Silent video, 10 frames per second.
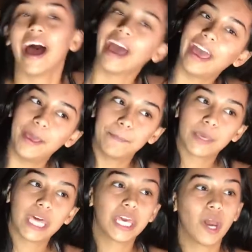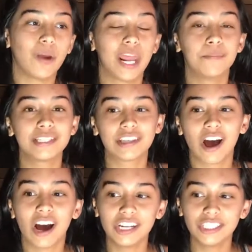I'm gonna go get a
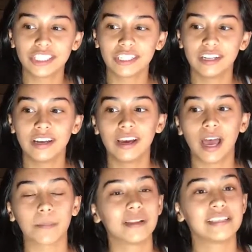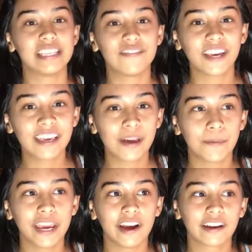massage. I'm gonna see if I can get
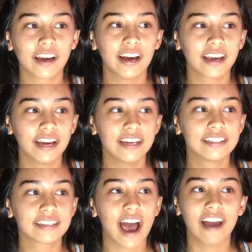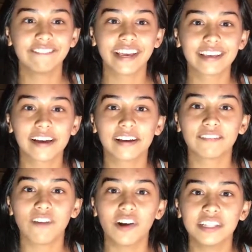my hair cut, cause I've like
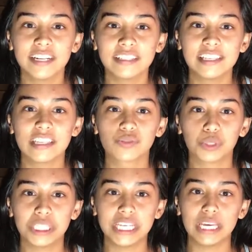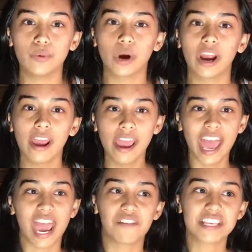fallen into this routine where
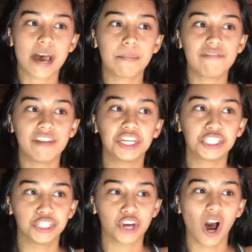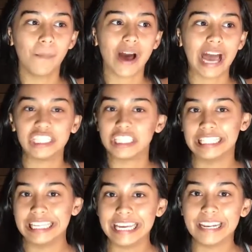every time I finish a job I just
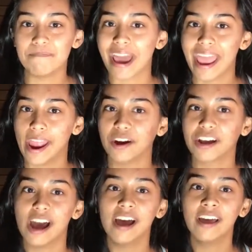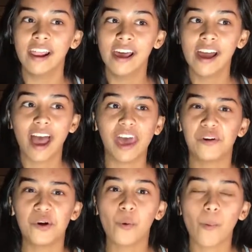need my hair cut. I
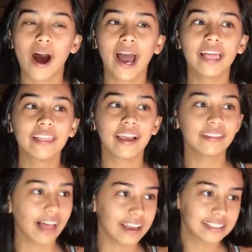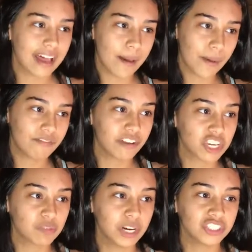don't know why, like last time I
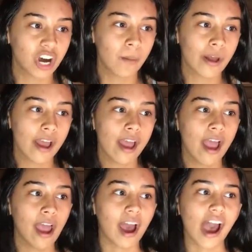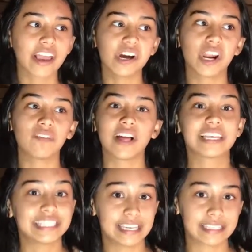finished my job I cut off
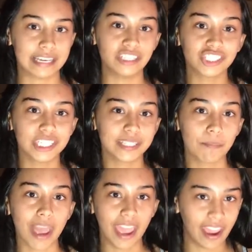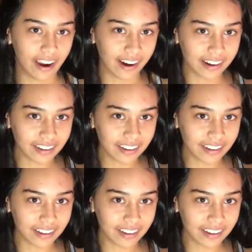like 6 inches of my hair